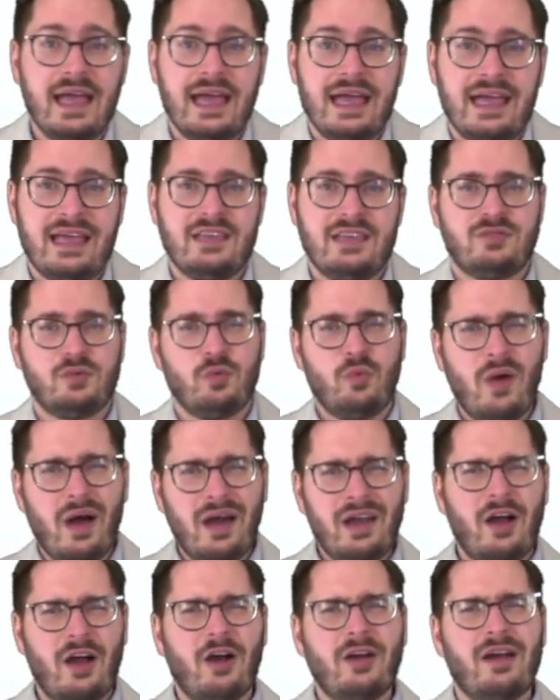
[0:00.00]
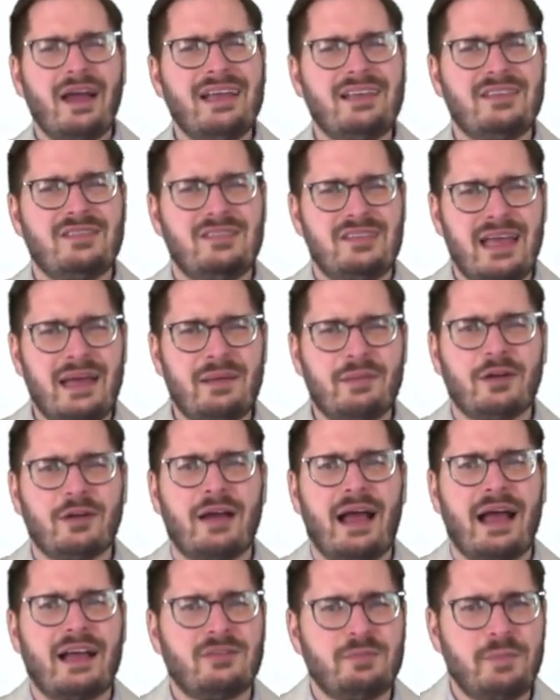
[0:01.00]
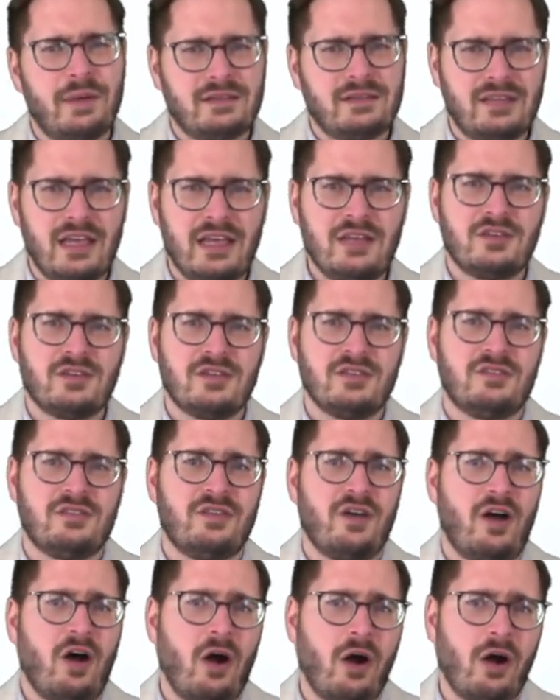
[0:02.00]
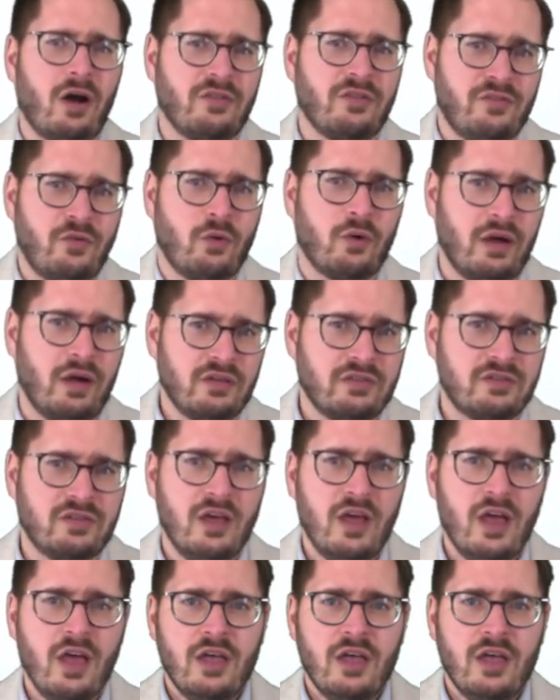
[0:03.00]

is what our examiner expectations are for us.